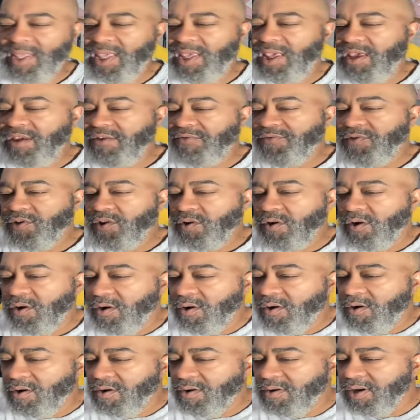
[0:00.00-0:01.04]
If you're
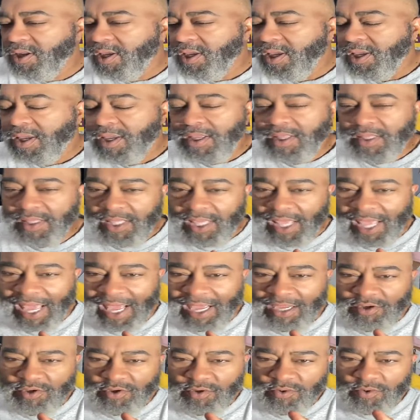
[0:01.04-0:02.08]
on the
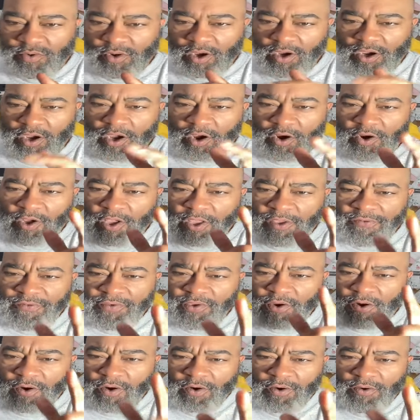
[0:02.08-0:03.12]
actual, uh, if
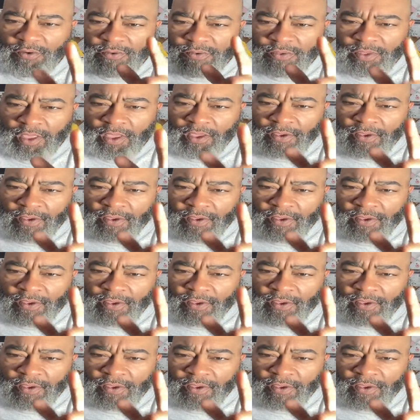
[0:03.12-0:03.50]
you're on